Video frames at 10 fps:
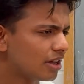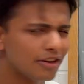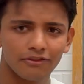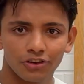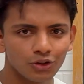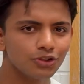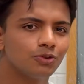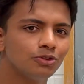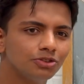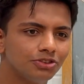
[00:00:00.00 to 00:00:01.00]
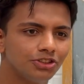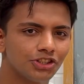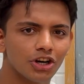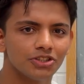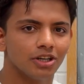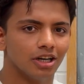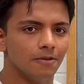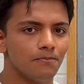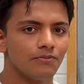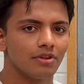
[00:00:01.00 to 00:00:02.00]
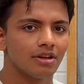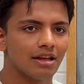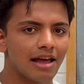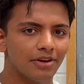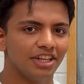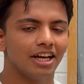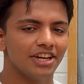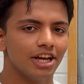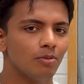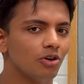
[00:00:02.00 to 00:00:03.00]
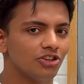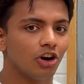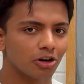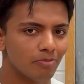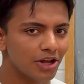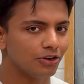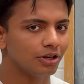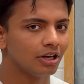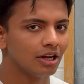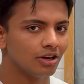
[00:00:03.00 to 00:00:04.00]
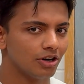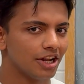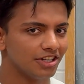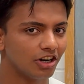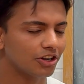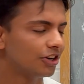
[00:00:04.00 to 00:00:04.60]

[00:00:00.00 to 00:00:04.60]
And for those who don't have any idea about dark matter and dark